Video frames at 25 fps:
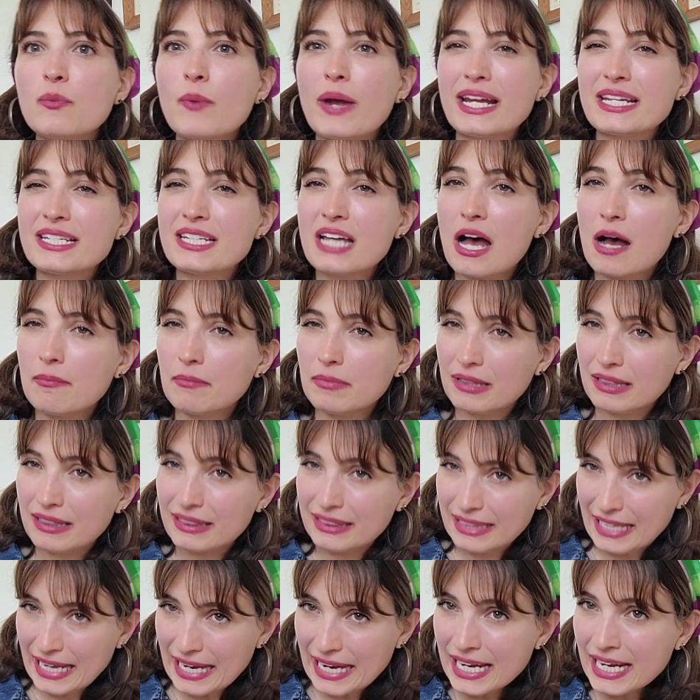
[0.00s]
way Tom
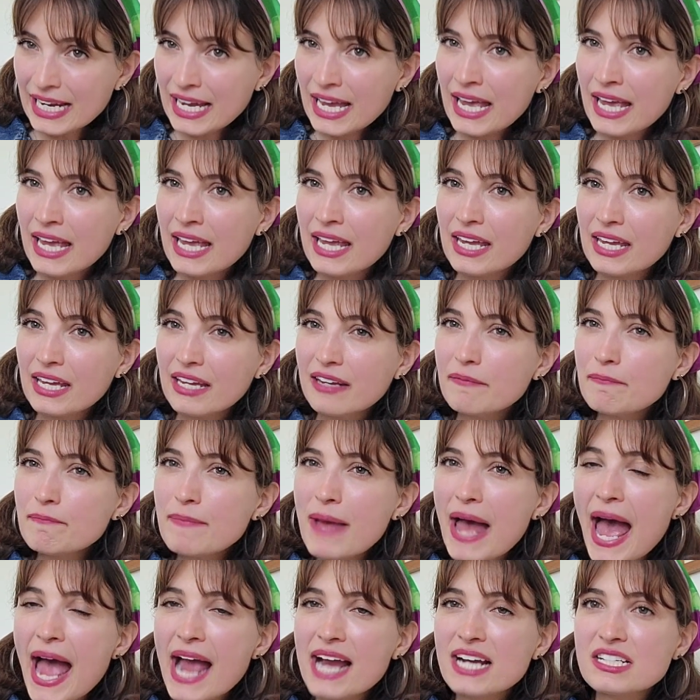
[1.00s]
Lake
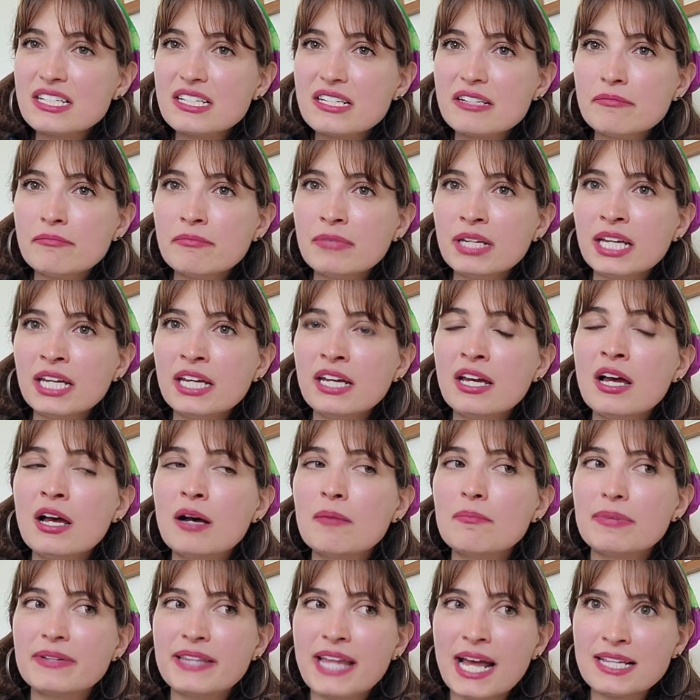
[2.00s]
impacted me,
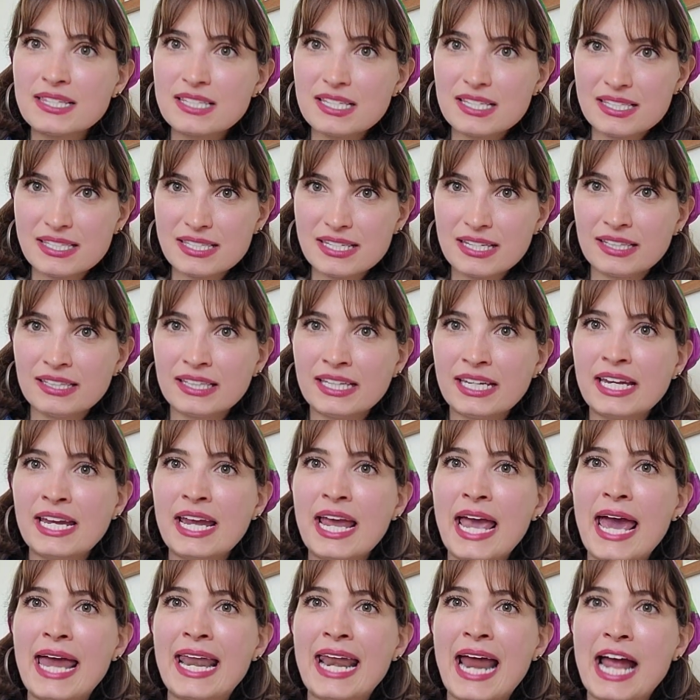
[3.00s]
but that's
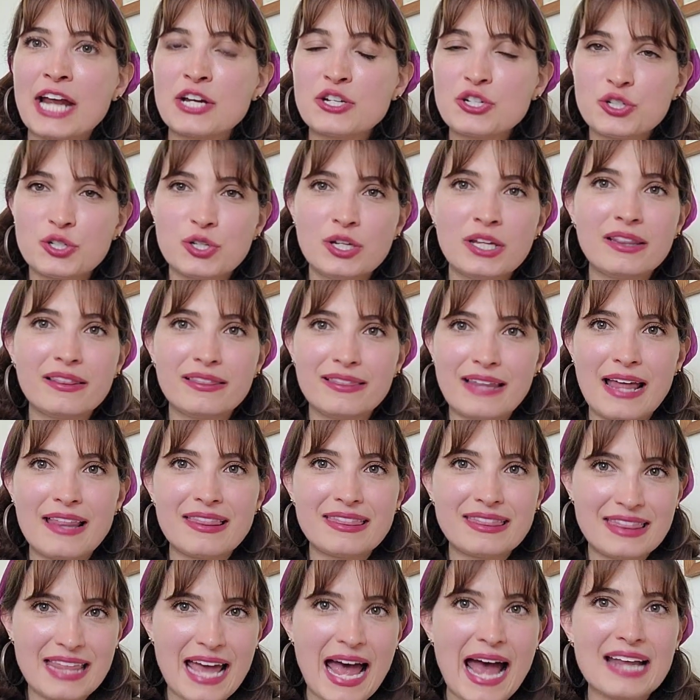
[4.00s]
silly and I shouldn't let
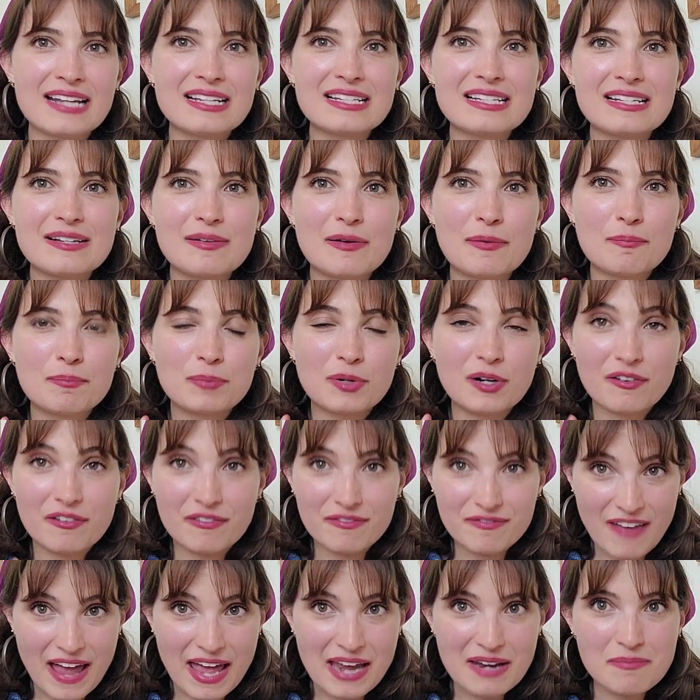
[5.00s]
that
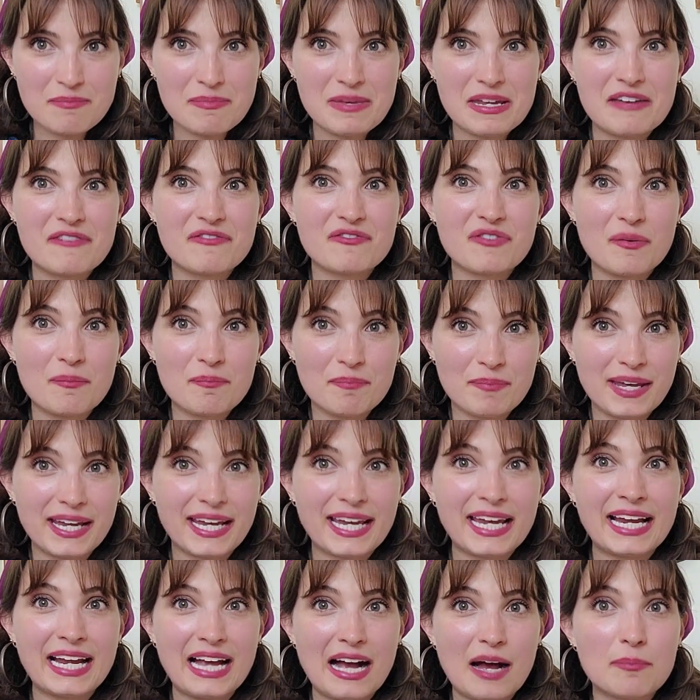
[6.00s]
prevent me from
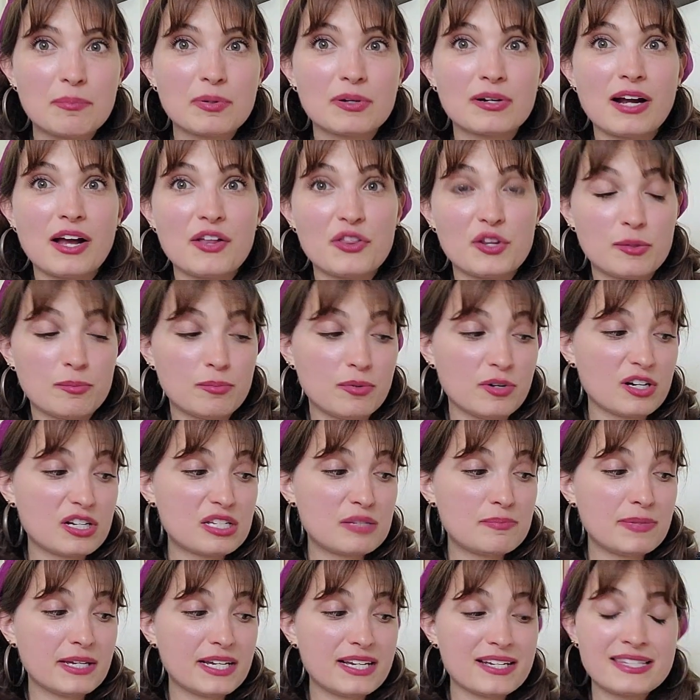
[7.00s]
picking up her other
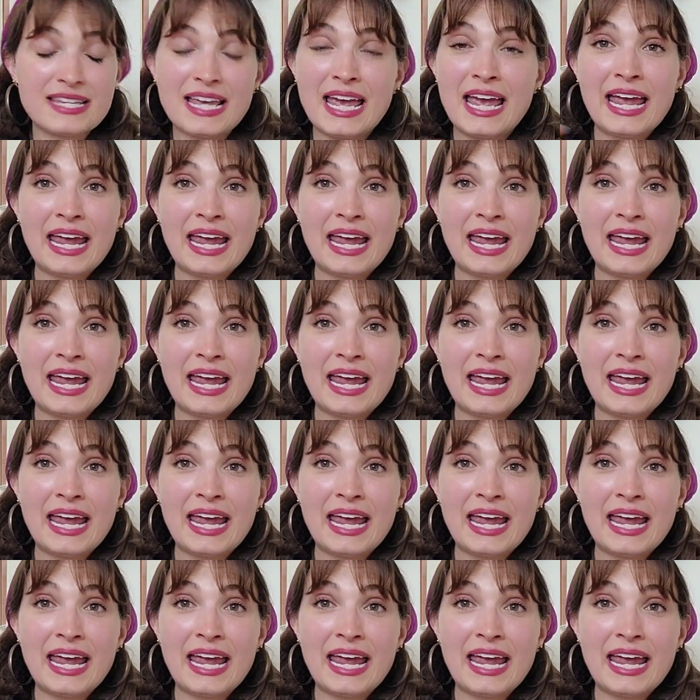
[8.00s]
books because